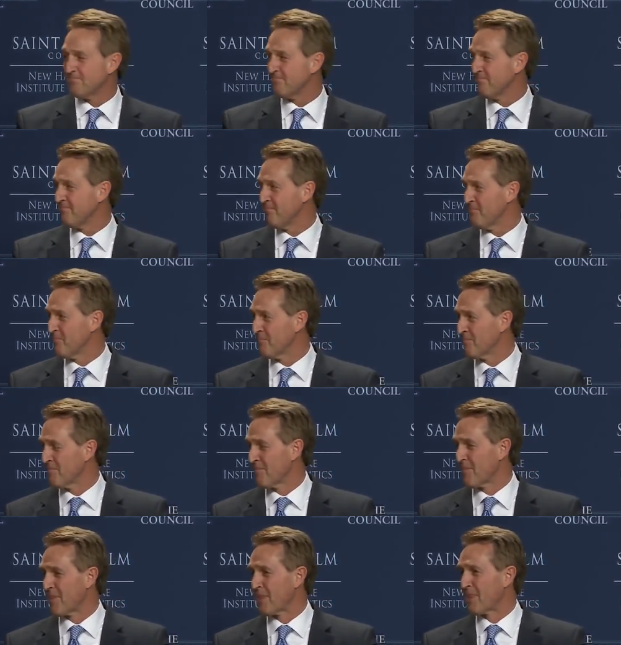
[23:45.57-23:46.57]

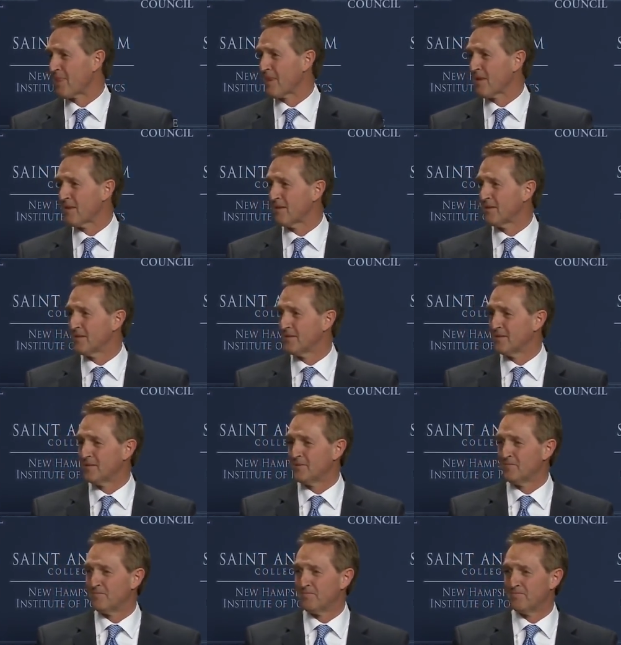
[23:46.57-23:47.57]

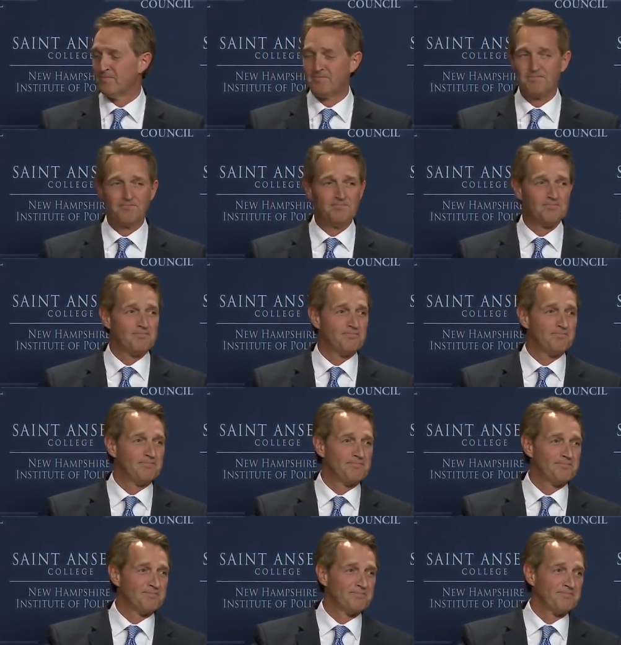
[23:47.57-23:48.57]

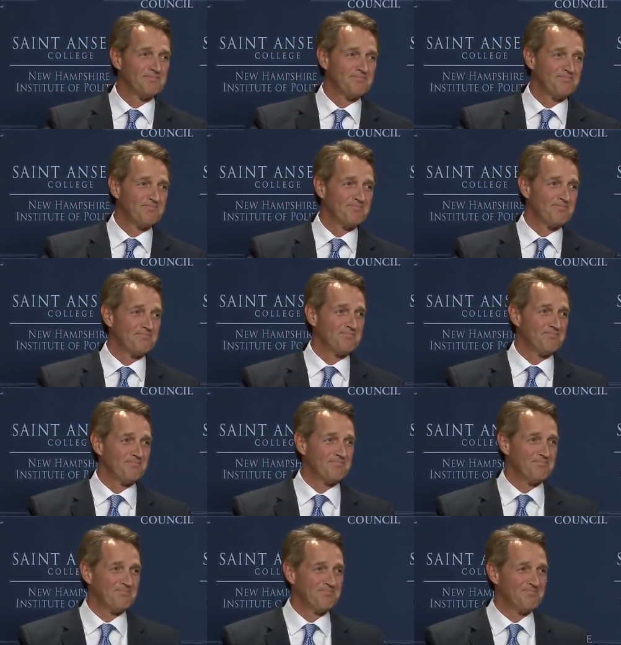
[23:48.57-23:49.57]

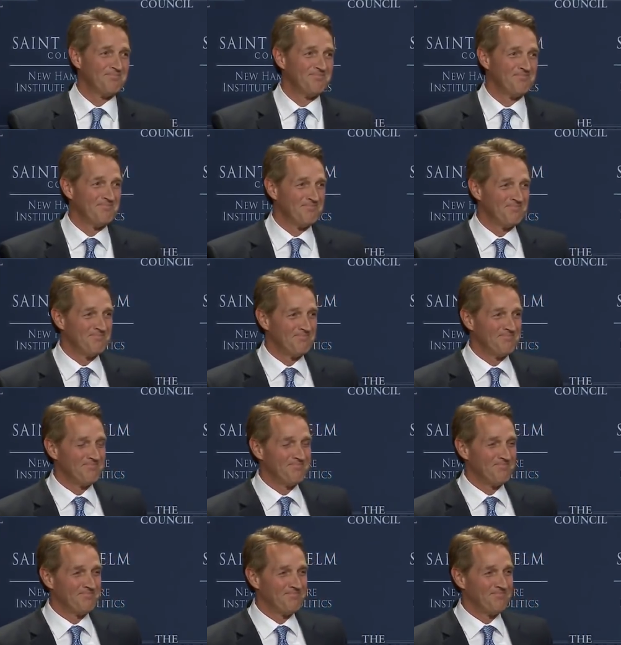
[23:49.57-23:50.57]

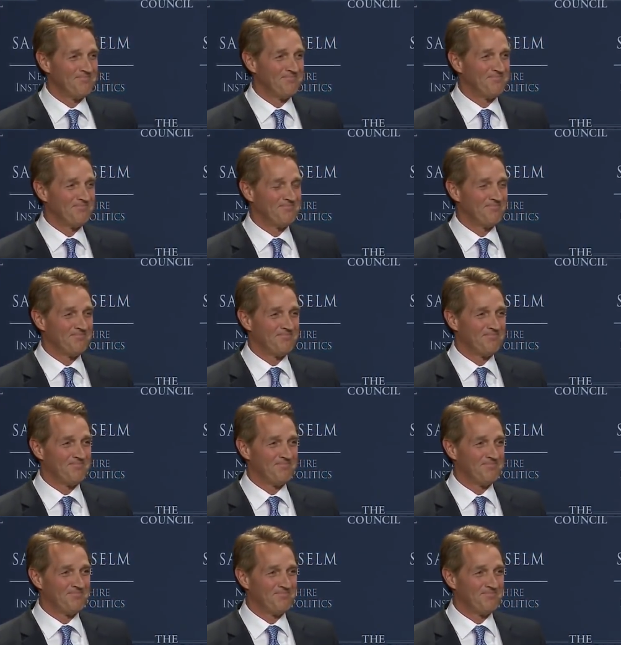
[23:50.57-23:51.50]
[no speech]